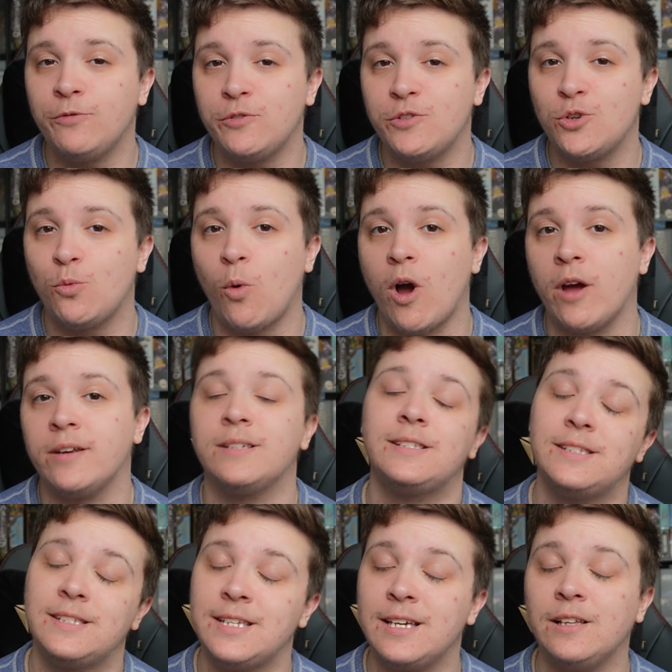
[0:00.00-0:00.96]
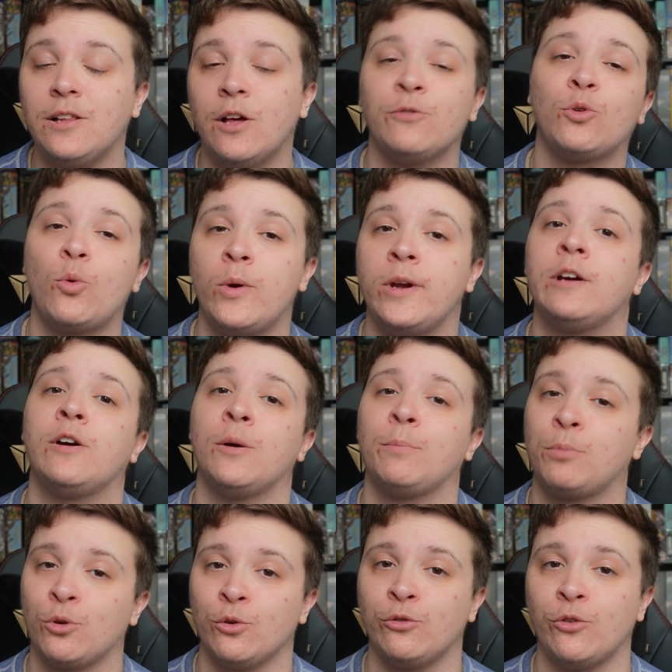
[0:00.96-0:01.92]
51 seal of queer
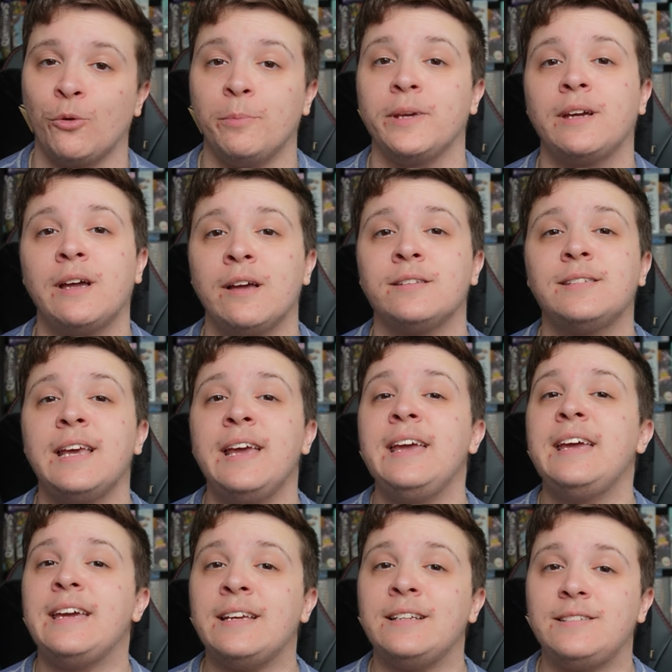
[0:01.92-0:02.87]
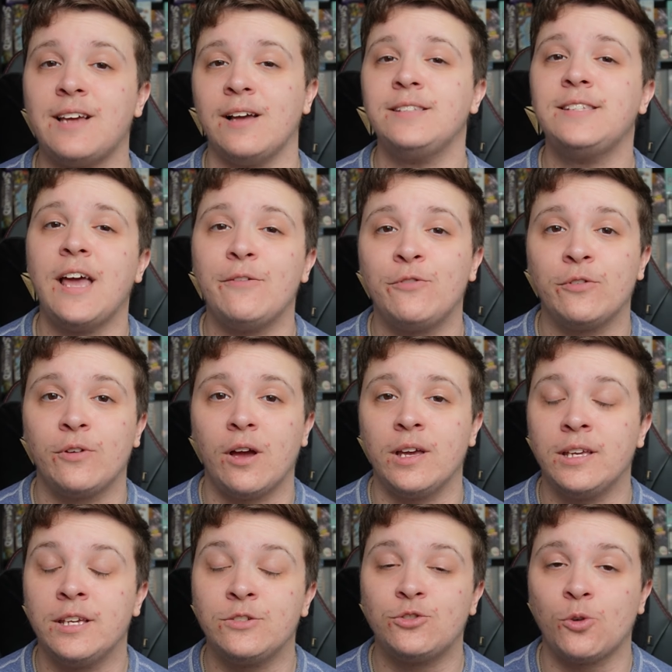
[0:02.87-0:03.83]
approval because it does have
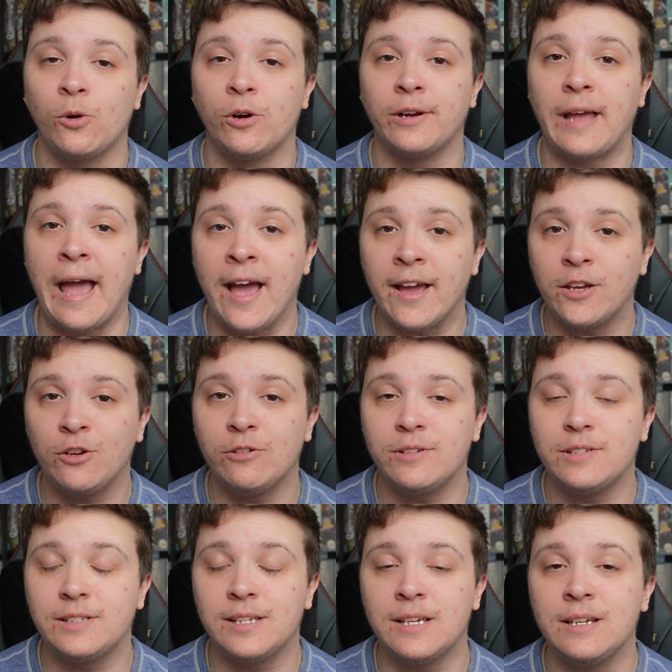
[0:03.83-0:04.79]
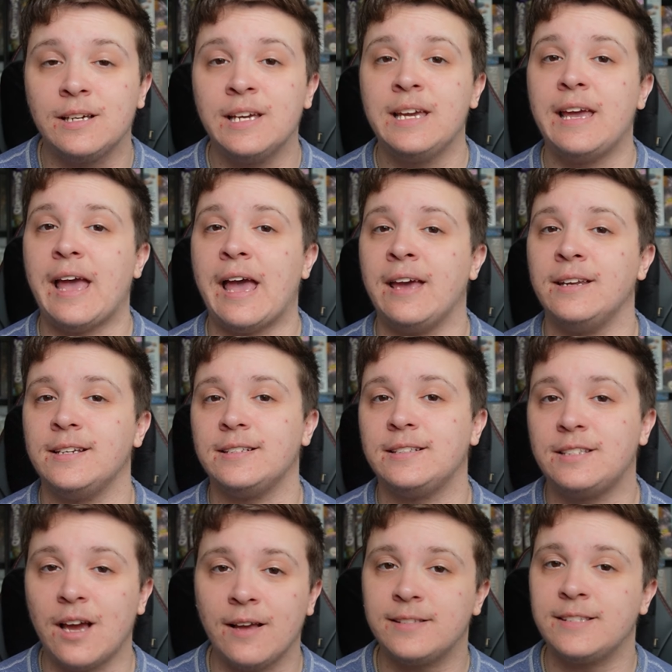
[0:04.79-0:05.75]
historic accuracy and
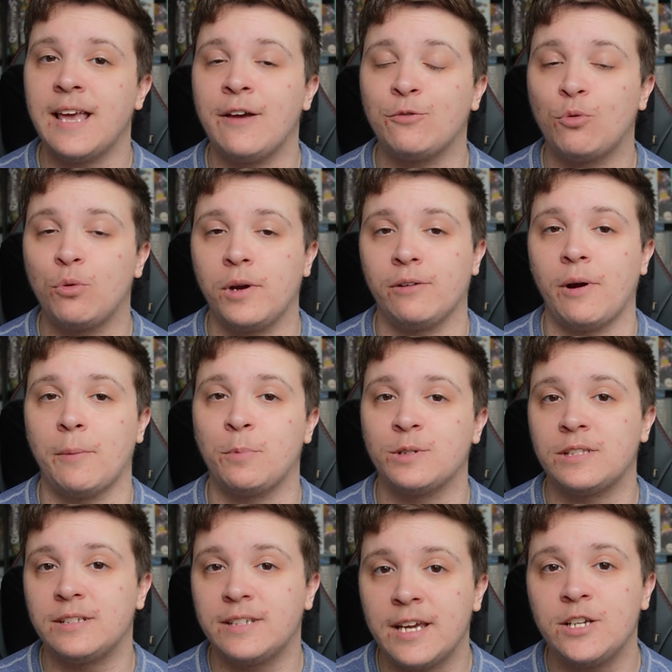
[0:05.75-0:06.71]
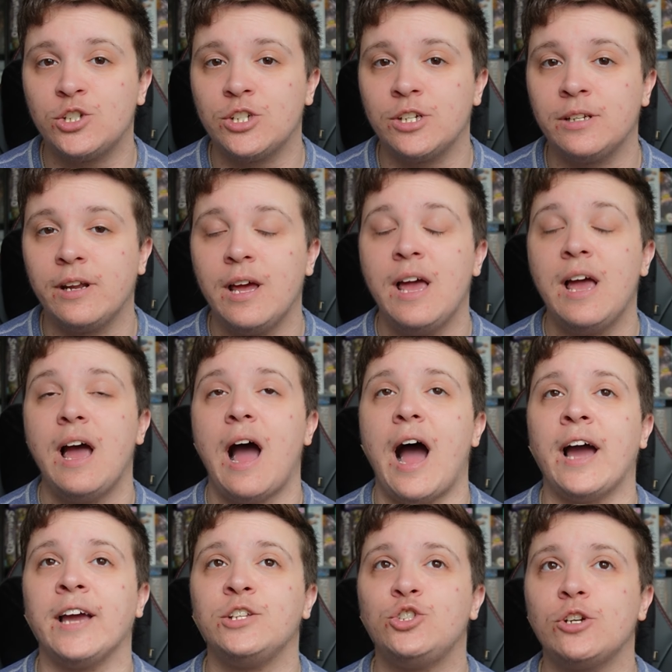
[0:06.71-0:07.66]
it does have queer representation.
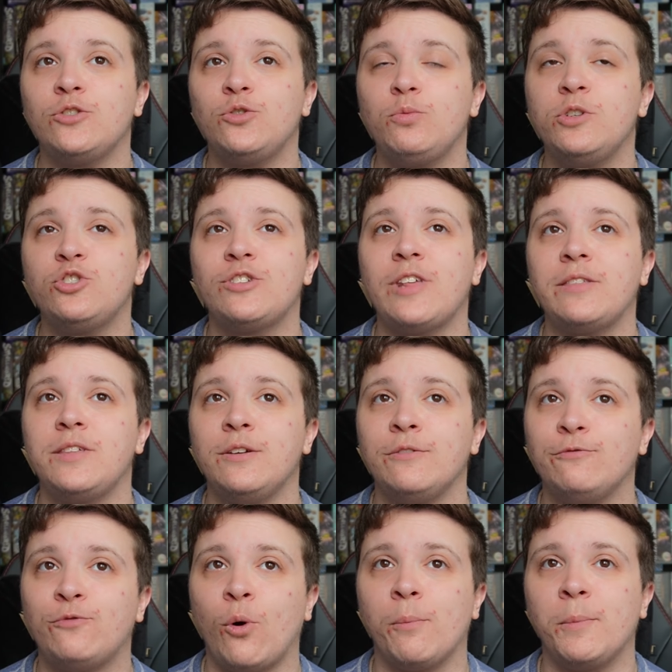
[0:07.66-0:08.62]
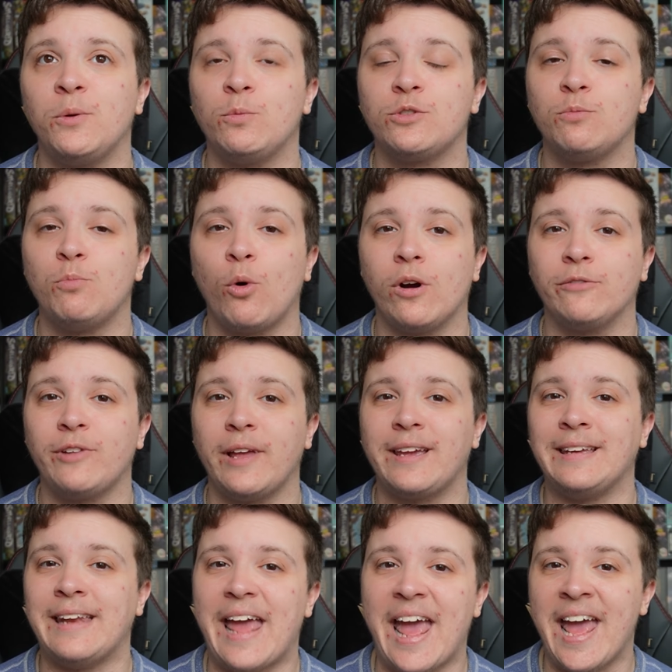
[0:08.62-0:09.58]
I just wish that the informant was more of
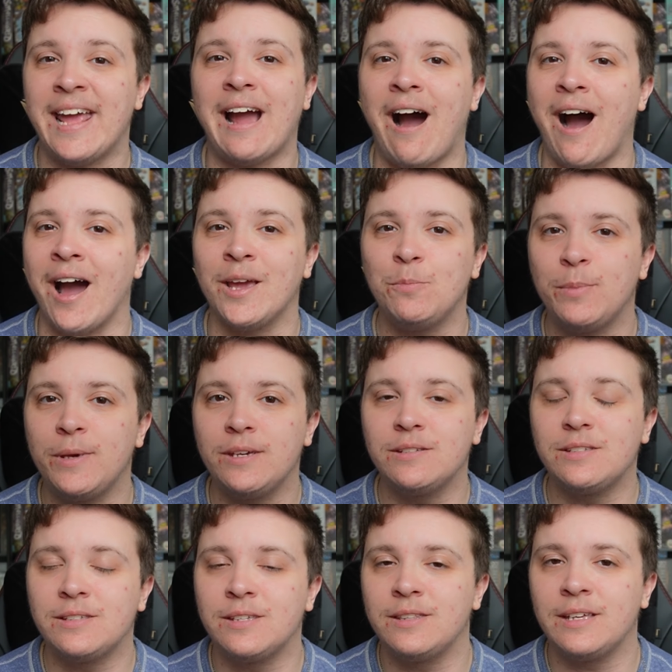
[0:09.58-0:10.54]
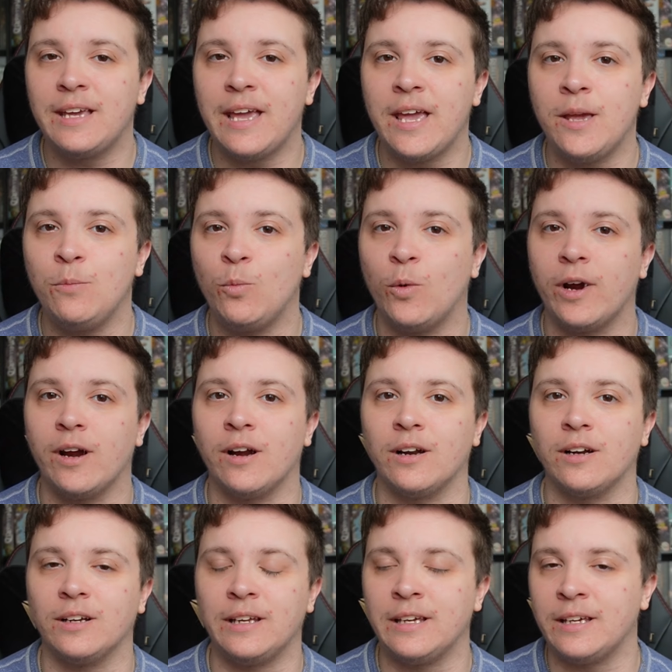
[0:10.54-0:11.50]
like an AI piece to the game
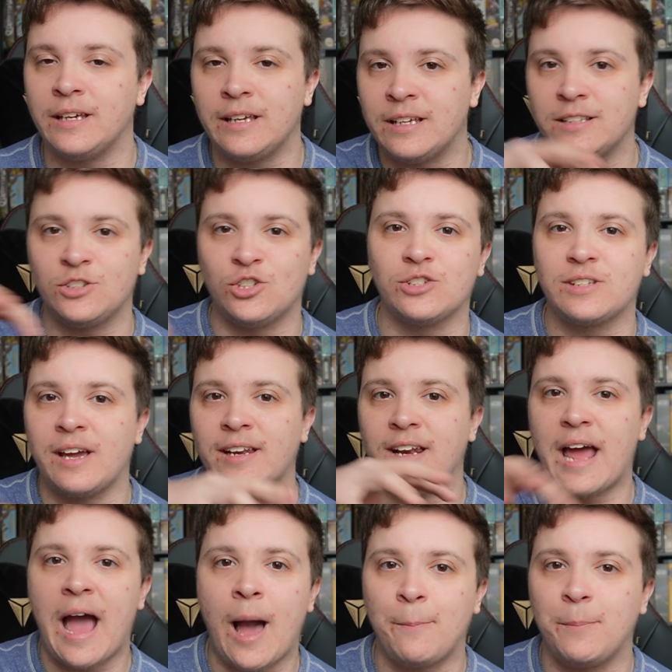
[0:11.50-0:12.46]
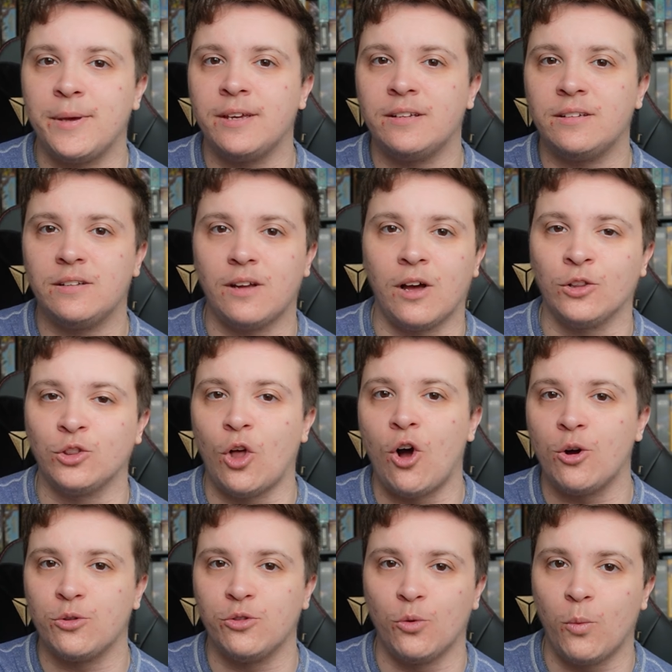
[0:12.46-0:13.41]
where it just kind of happened
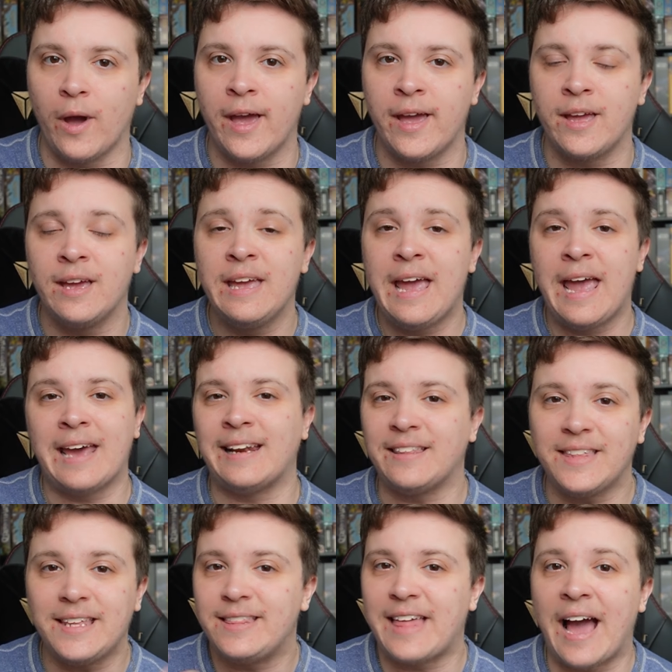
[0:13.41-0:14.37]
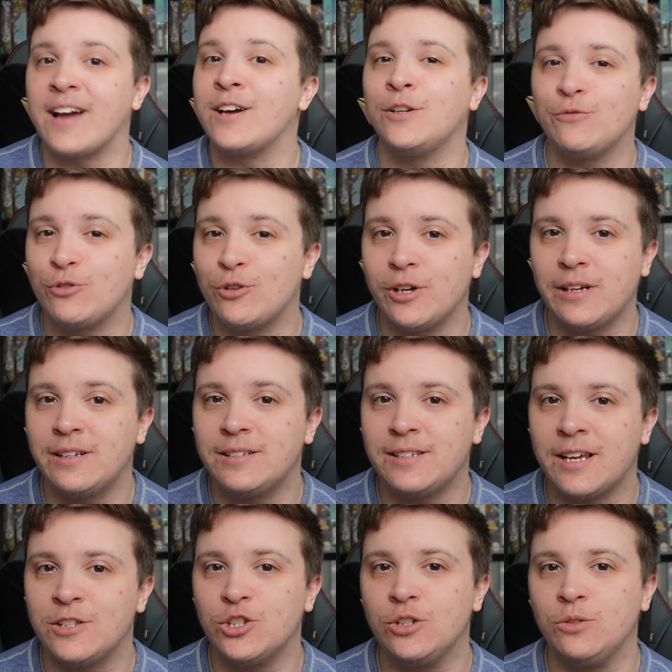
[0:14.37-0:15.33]
along the way, and I think that could have created
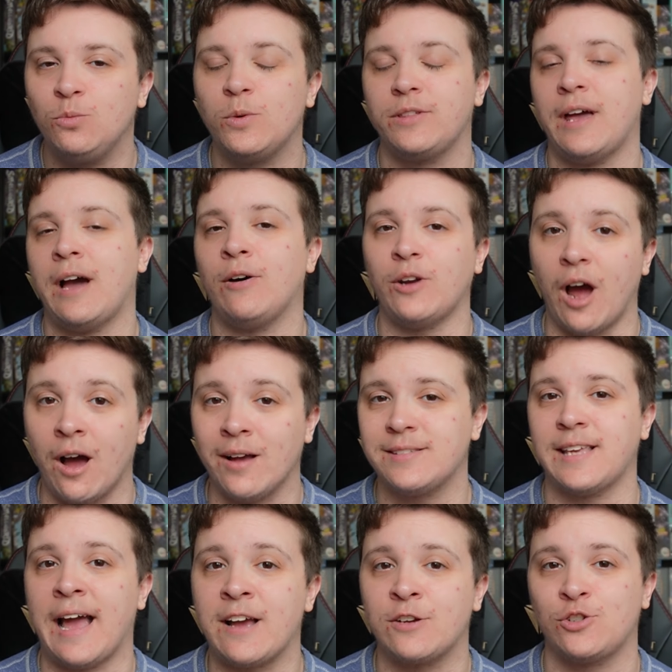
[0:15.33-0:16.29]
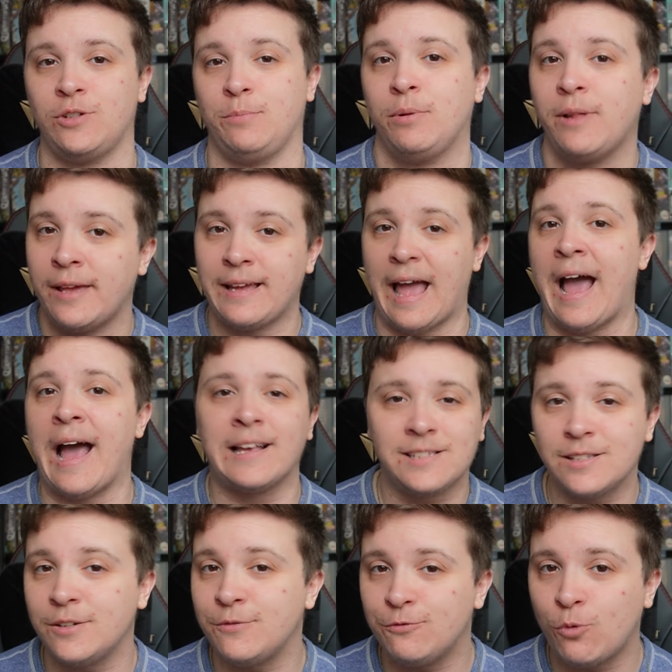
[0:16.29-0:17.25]
tension without us actually playing
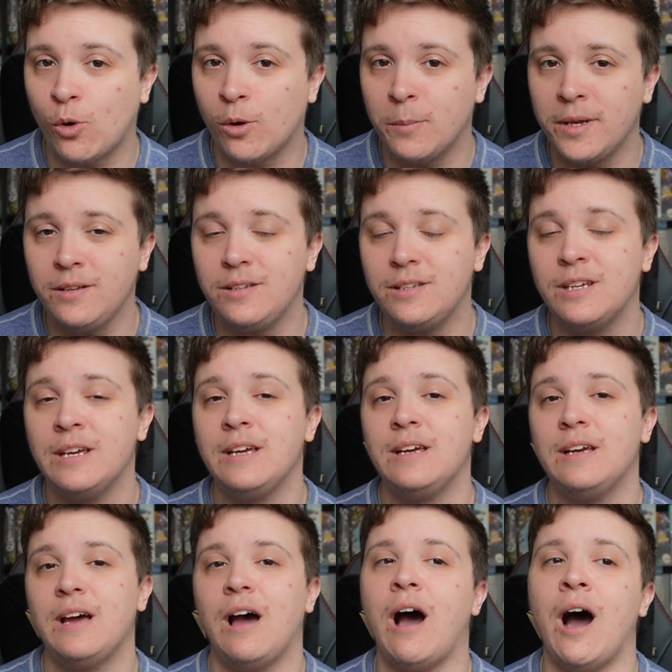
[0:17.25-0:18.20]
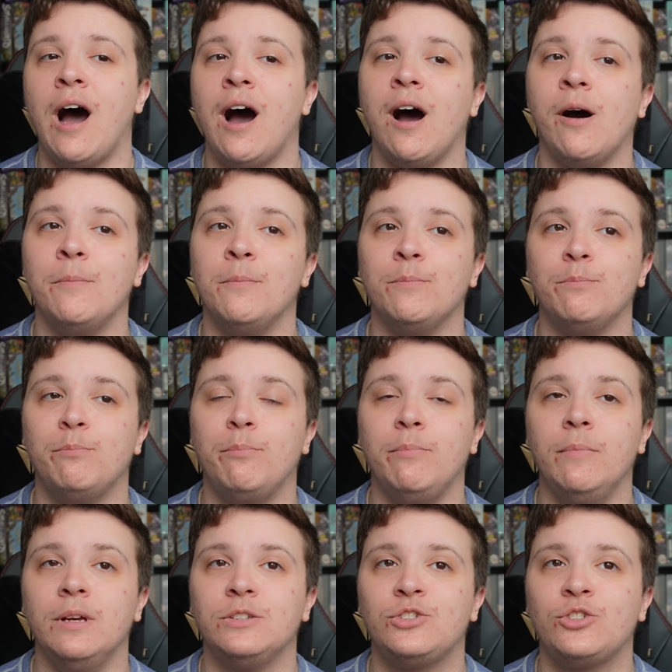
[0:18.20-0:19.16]
as an informant.
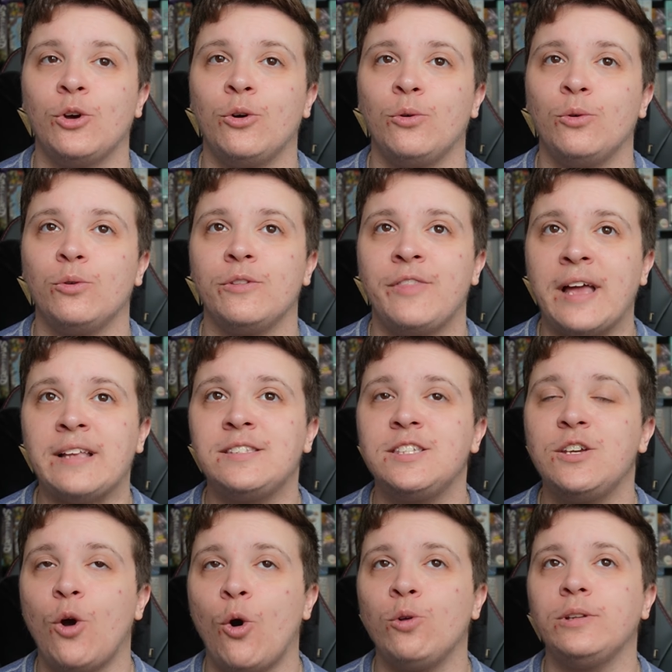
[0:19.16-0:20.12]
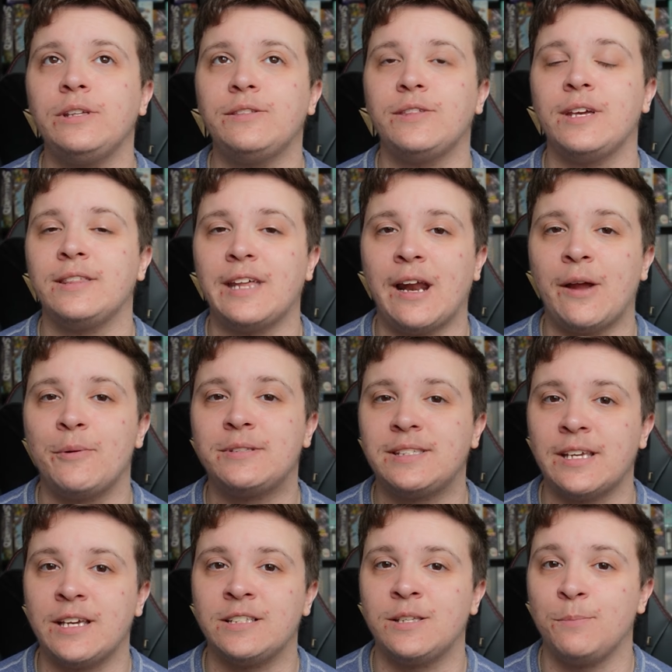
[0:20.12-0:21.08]
So that's the only thing that I would
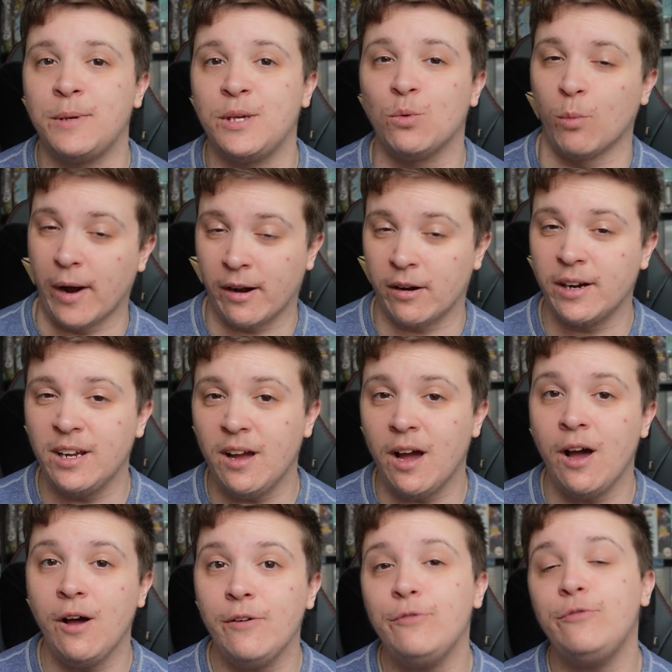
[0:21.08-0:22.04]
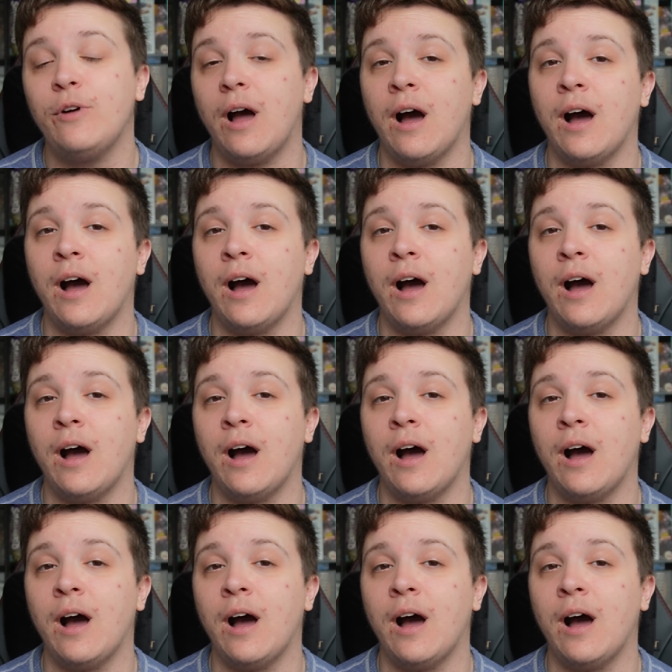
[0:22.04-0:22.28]
say to be wary of